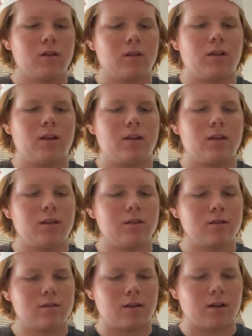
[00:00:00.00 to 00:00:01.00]
Like, it
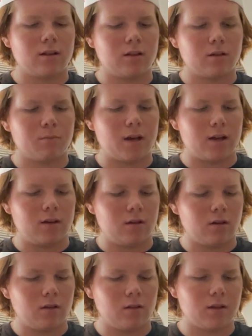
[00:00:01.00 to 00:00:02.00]
does not look bad at
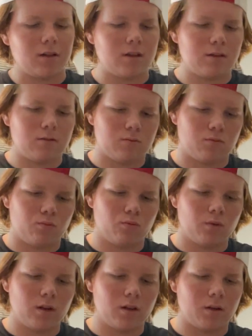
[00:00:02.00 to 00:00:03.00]
all. Like, it's
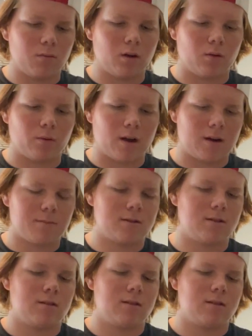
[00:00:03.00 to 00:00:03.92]
really well wrapped.